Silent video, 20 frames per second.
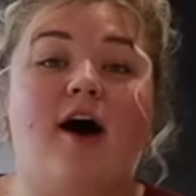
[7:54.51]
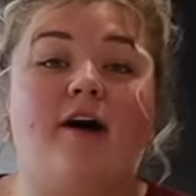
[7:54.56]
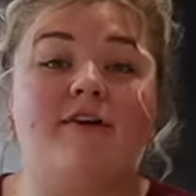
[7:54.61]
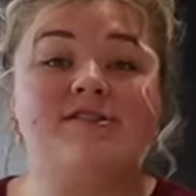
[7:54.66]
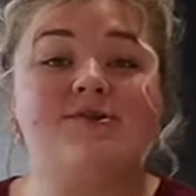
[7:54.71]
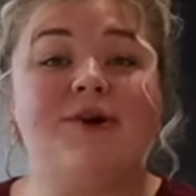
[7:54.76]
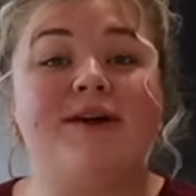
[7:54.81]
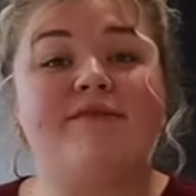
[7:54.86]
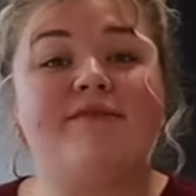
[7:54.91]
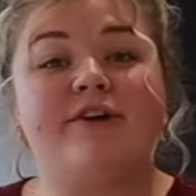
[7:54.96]

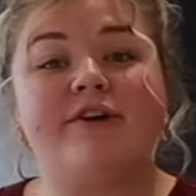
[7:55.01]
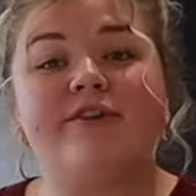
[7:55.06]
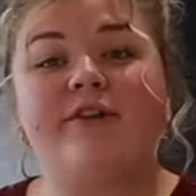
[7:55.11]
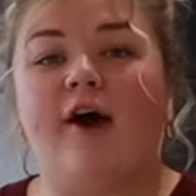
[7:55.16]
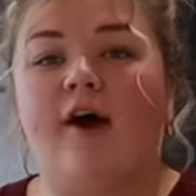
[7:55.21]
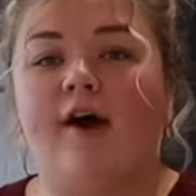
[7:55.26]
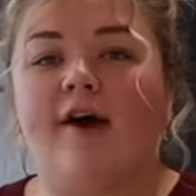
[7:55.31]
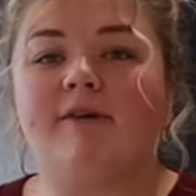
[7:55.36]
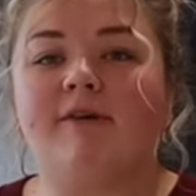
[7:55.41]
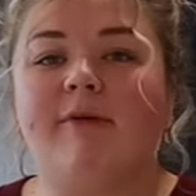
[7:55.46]
Also, I've learned
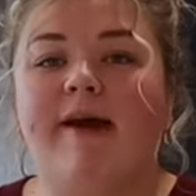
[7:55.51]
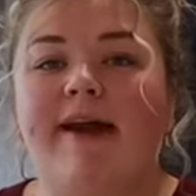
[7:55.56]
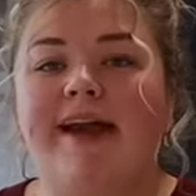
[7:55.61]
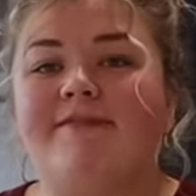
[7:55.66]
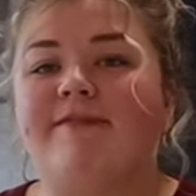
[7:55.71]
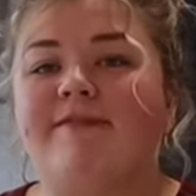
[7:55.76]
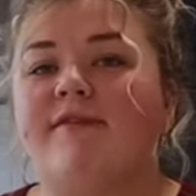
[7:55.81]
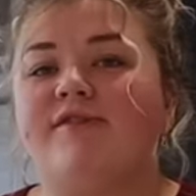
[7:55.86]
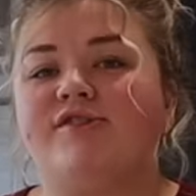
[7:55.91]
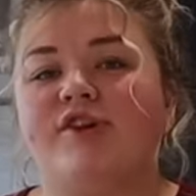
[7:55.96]
the hard way,
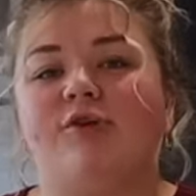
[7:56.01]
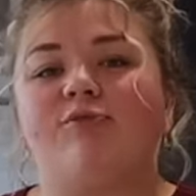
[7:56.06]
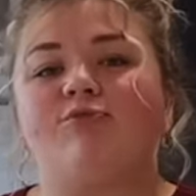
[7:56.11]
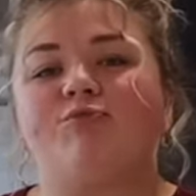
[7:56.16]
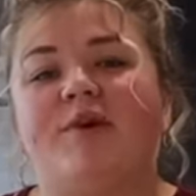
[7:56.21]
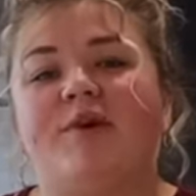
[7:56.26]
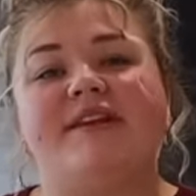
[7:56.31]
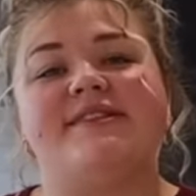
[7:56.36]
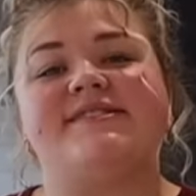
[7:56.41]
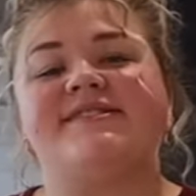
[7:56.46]
if you
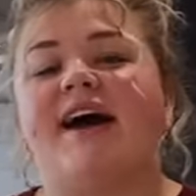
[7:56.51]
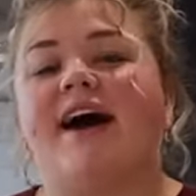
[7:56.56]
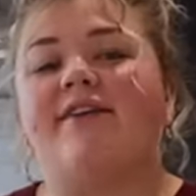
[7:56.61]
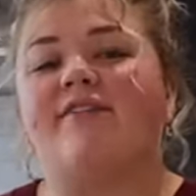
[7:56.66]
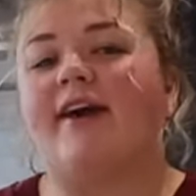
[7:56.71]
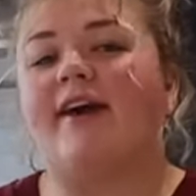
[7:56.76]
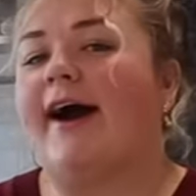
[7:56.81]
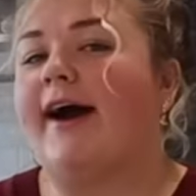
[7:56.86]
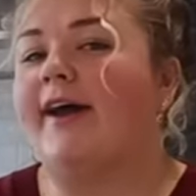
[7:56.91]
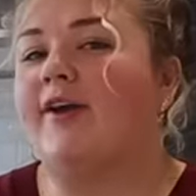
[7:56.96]
don't rinse
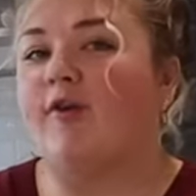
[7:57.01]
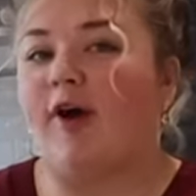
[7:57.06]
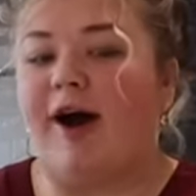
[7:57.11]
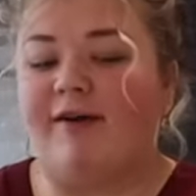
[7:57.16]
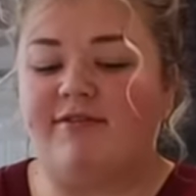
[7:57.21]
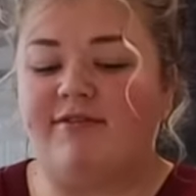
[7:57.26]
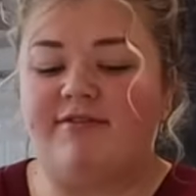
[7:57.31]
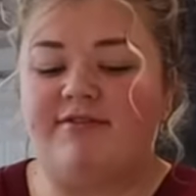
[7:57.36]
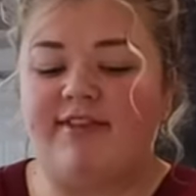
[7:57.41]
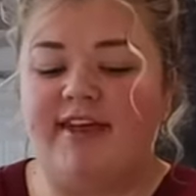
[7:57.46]
avocado
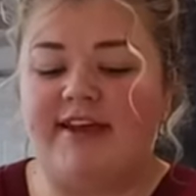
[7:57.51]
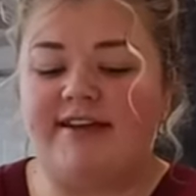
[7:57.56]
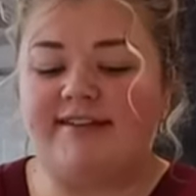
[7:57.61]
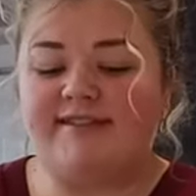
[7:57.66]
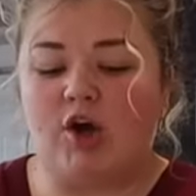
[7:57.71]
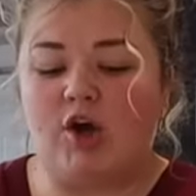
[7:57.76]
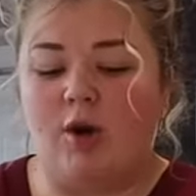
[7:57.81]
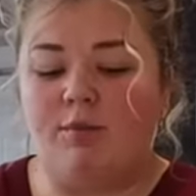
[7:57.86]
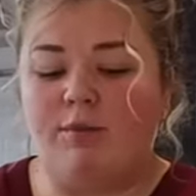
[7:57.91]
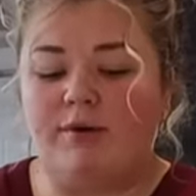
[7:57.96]
off of
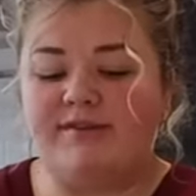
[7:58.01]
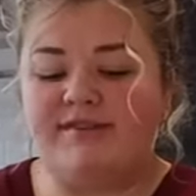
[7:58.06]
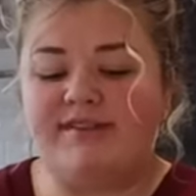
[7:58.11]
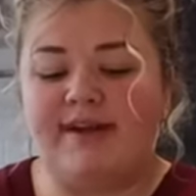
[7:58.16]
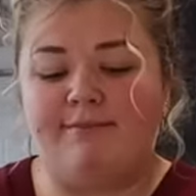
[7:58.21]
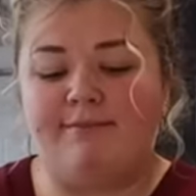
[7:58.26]
things almost